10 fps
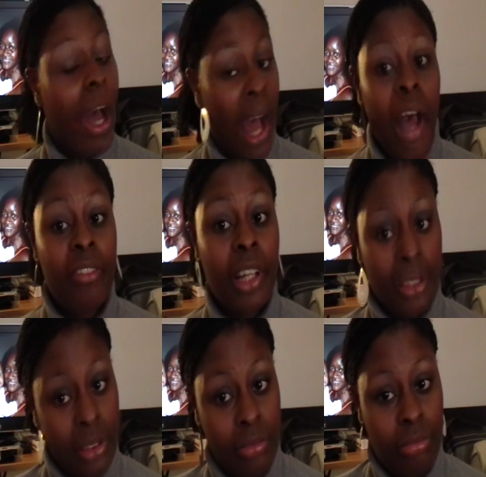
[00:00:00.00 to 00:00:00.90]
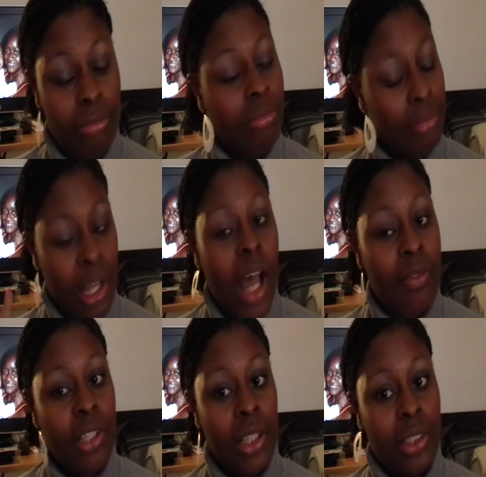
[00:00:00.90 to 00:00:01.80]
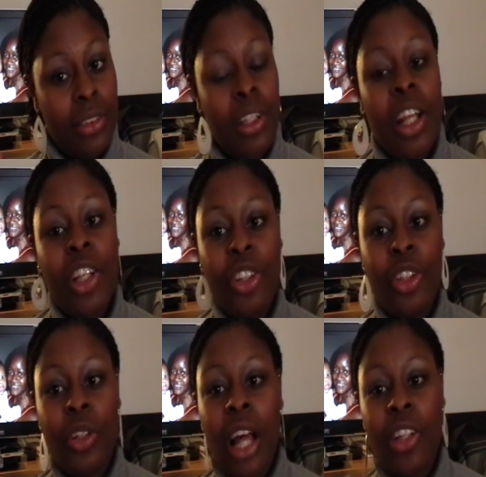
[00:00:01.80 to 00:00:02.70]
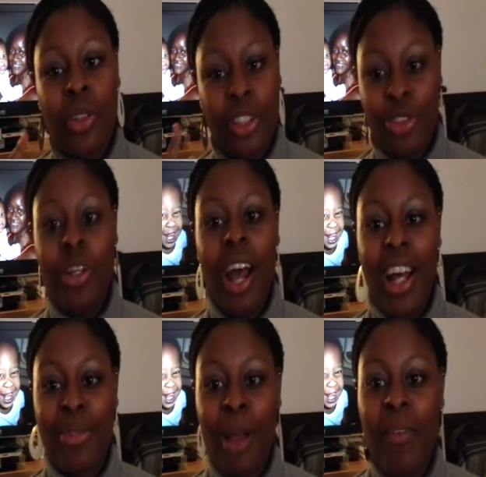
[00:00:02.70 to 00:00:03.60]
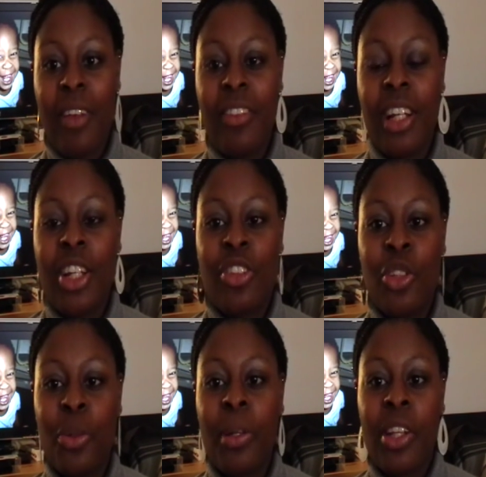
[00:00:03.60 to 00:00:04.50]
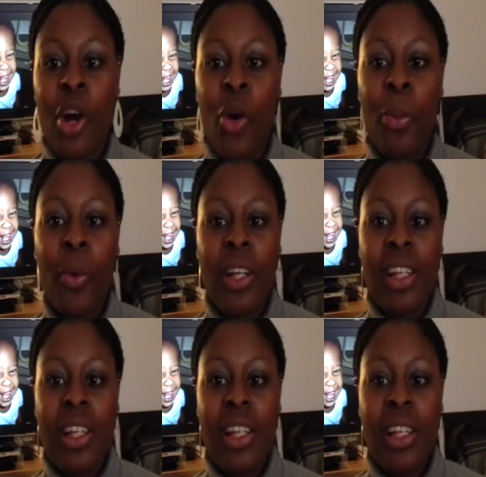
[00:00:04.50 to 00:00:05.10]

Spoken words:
I've done it. I've done it. You know, and I know that you guys probably have done it too, but the whole point